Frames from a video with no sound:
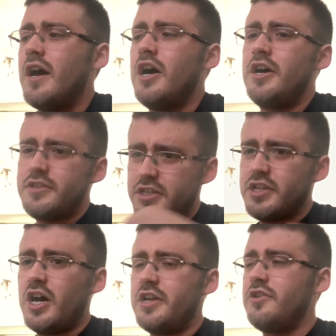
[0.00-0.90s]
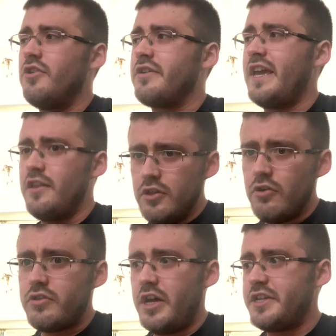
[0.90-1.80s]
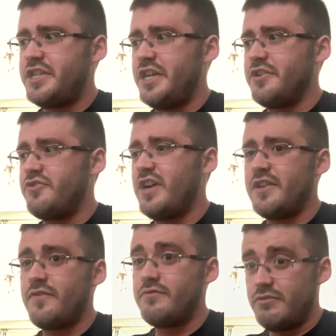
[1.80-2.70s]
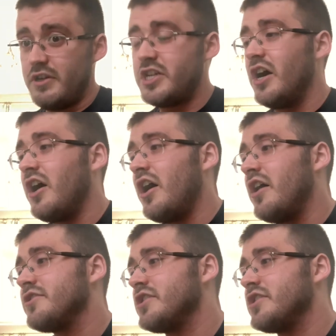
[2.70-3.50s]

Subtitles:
her design look, it looked like she could transform to a car.